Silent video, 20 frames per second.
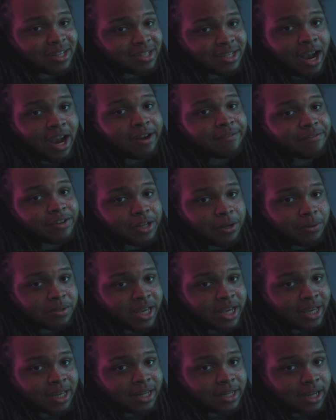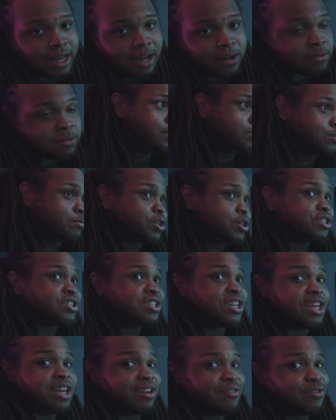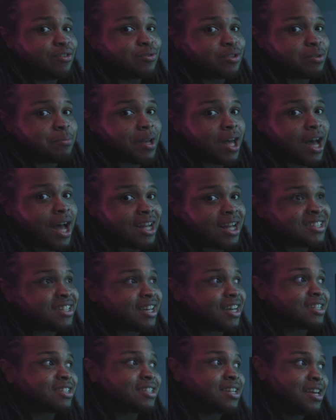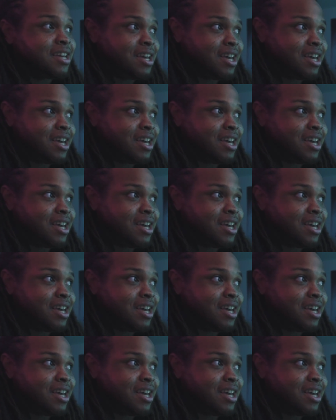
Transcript: entire video taken down. So just to give you some context,